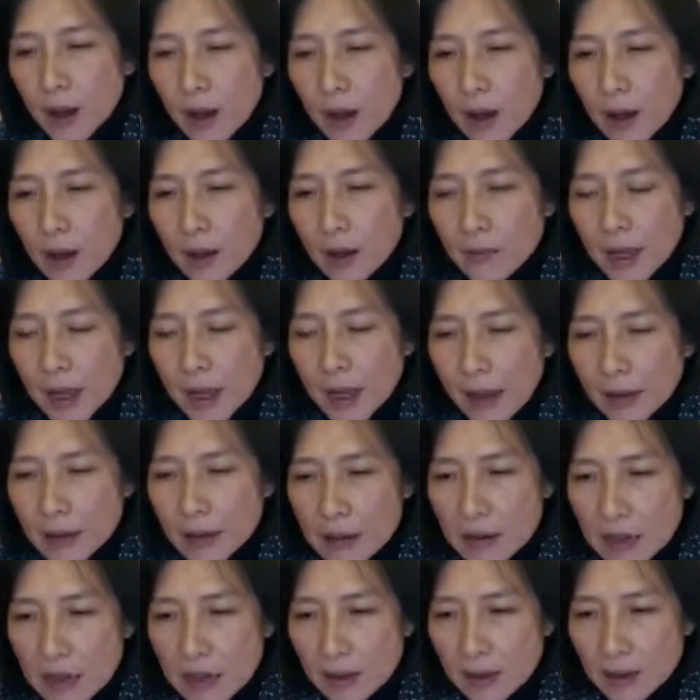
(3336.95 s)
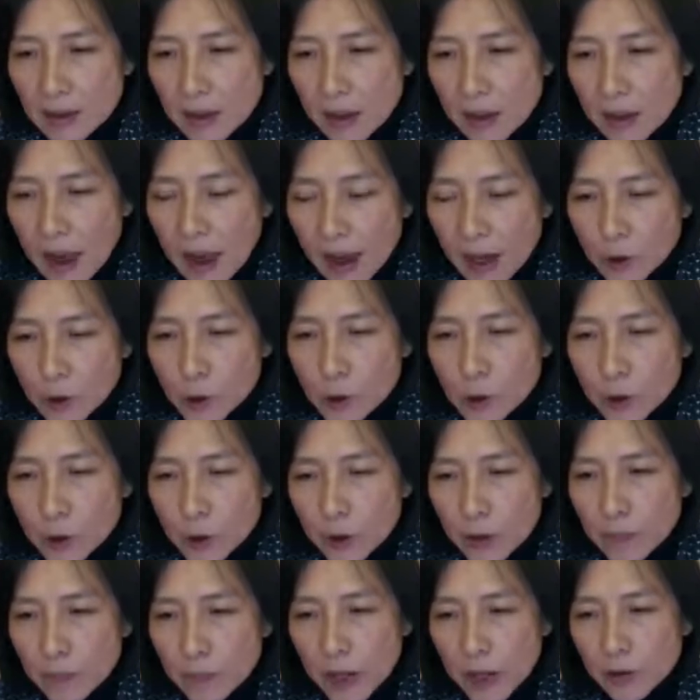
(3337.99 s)
The
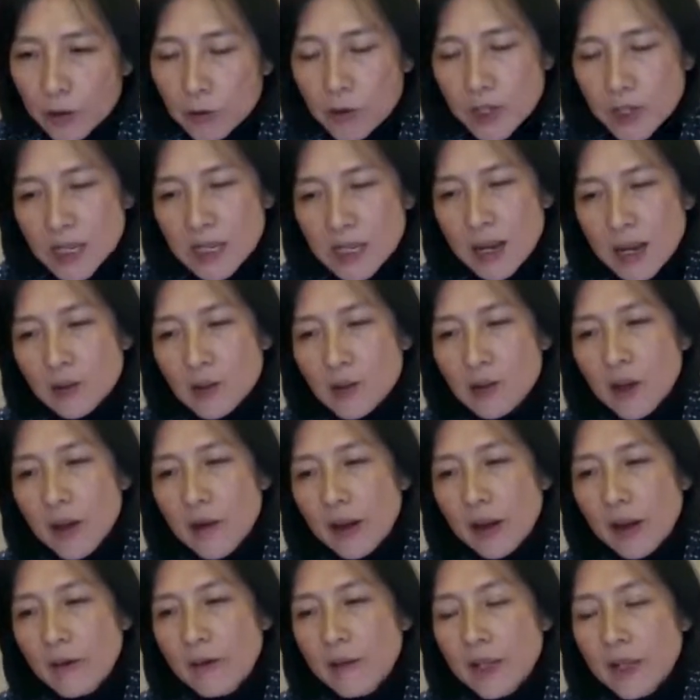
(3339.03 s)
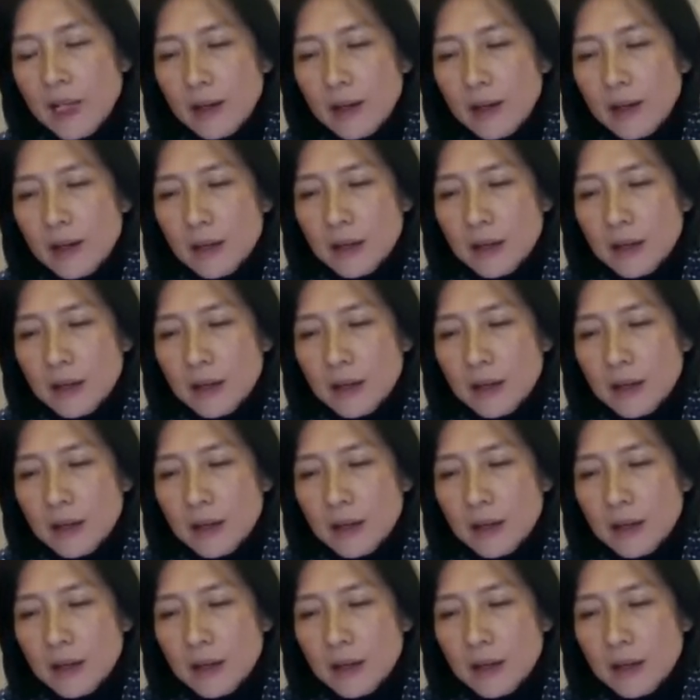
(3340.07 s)
actual bioretention area